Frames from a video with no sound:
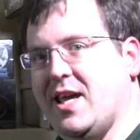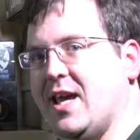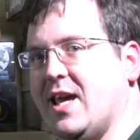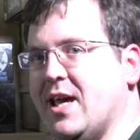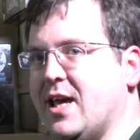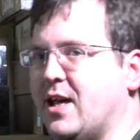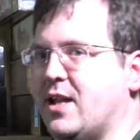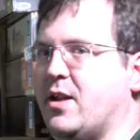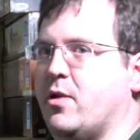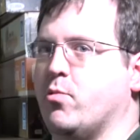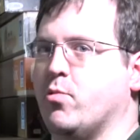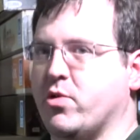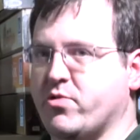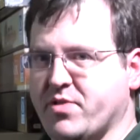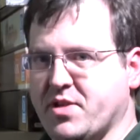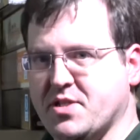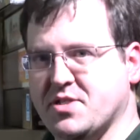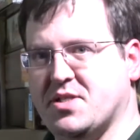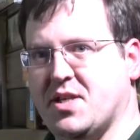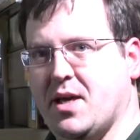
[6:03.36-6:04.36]
to hit and
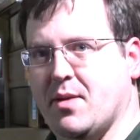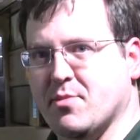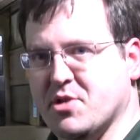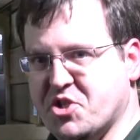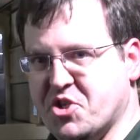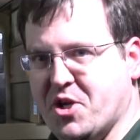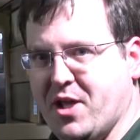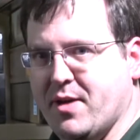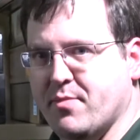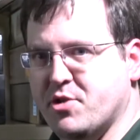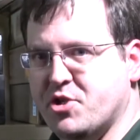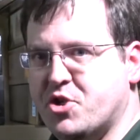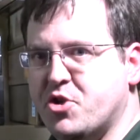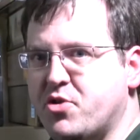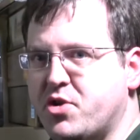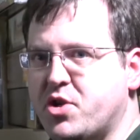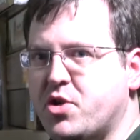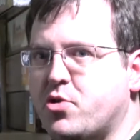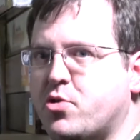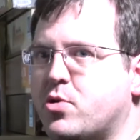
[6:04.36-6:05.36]
rolling to see how much damage
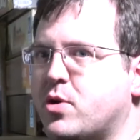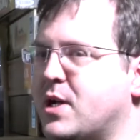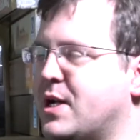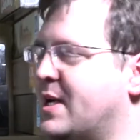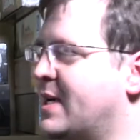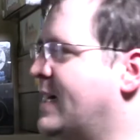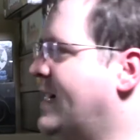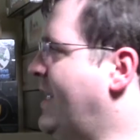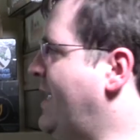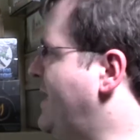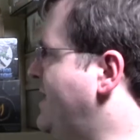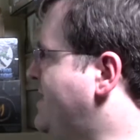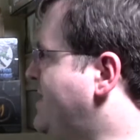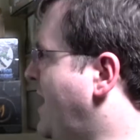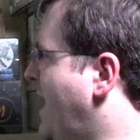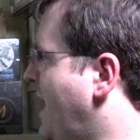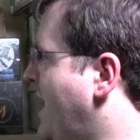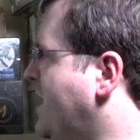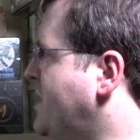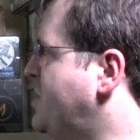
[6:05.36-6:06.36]
you do. It's
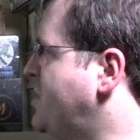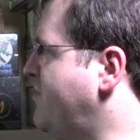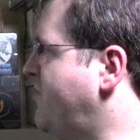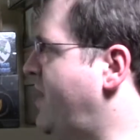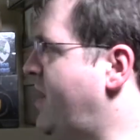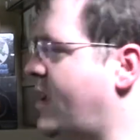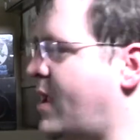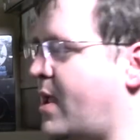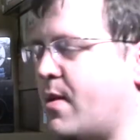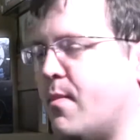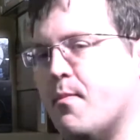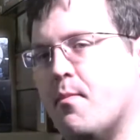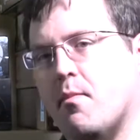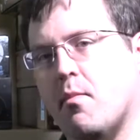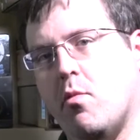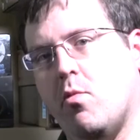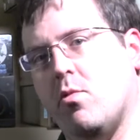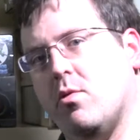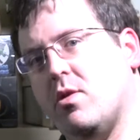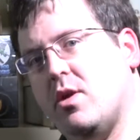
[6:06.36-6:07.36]
actually
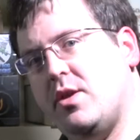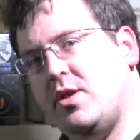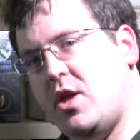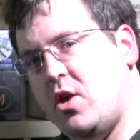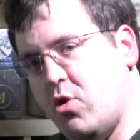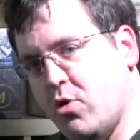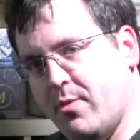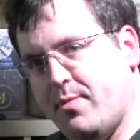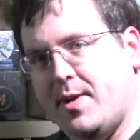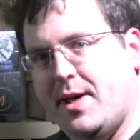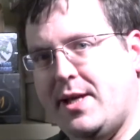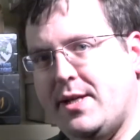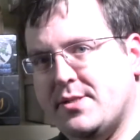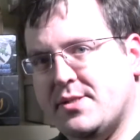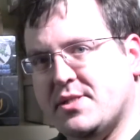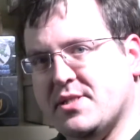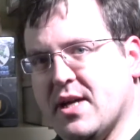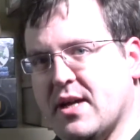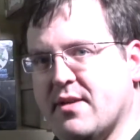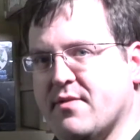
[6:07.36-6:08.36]
more on the
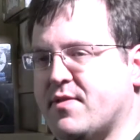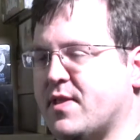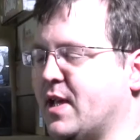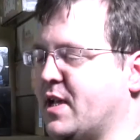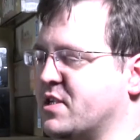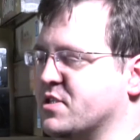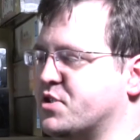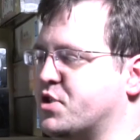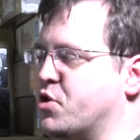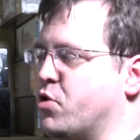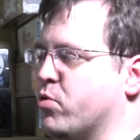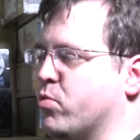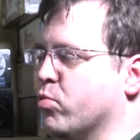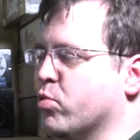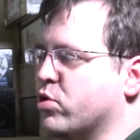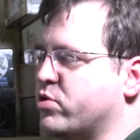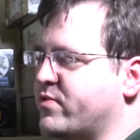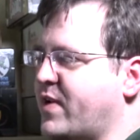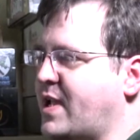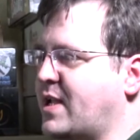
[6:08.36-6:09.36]
European side of things. You're
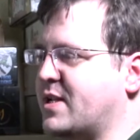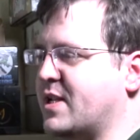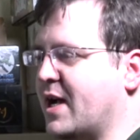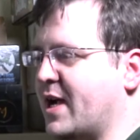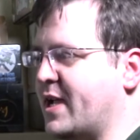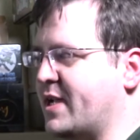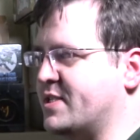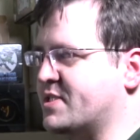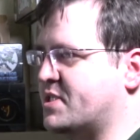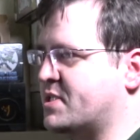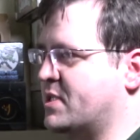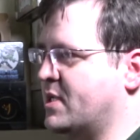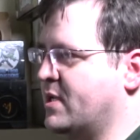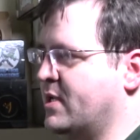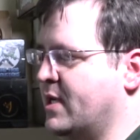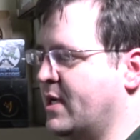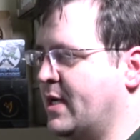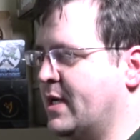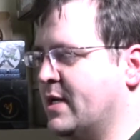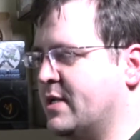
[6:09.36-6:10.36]
rolling dice
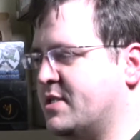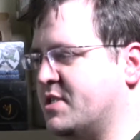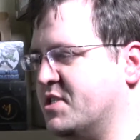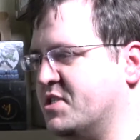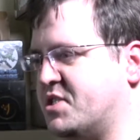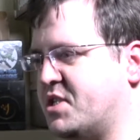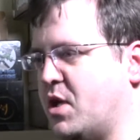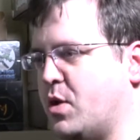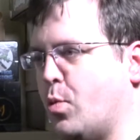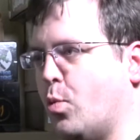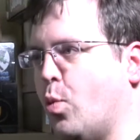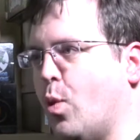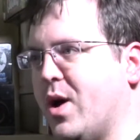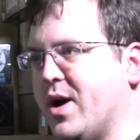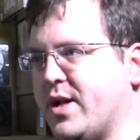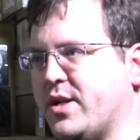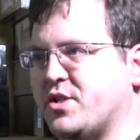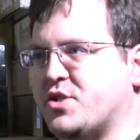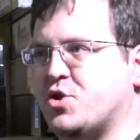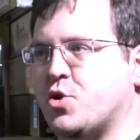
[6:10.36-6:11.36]
to see
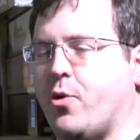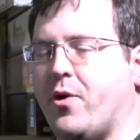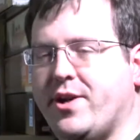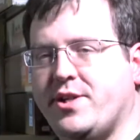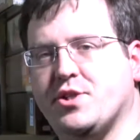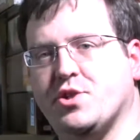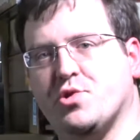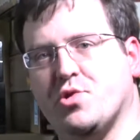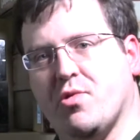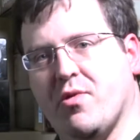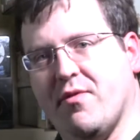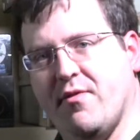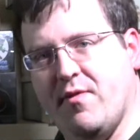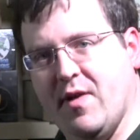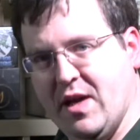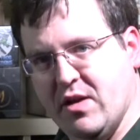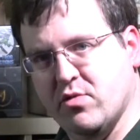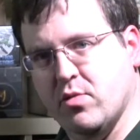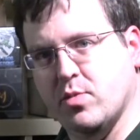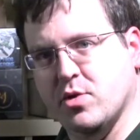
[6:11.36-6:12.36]
what choices are
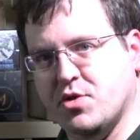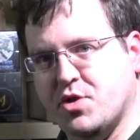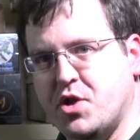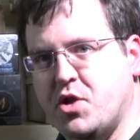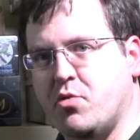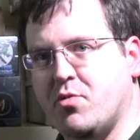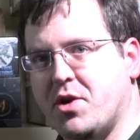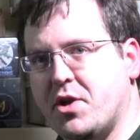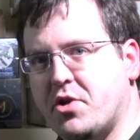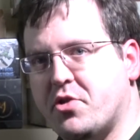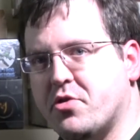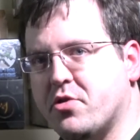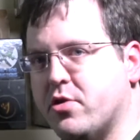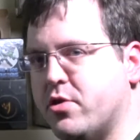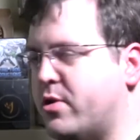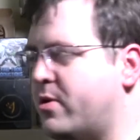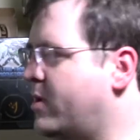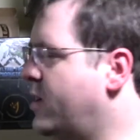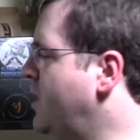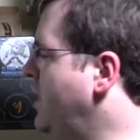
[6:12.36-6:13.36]
available to you in a
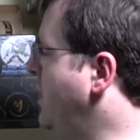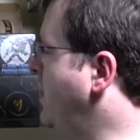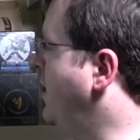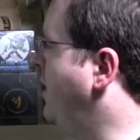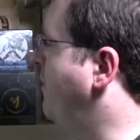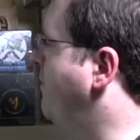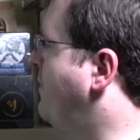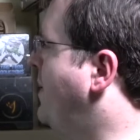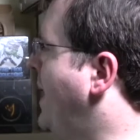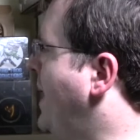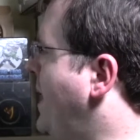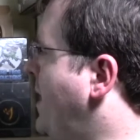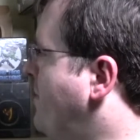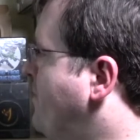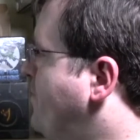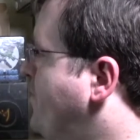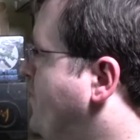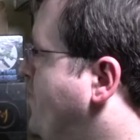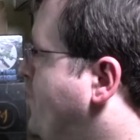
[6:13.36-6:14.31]
turn, but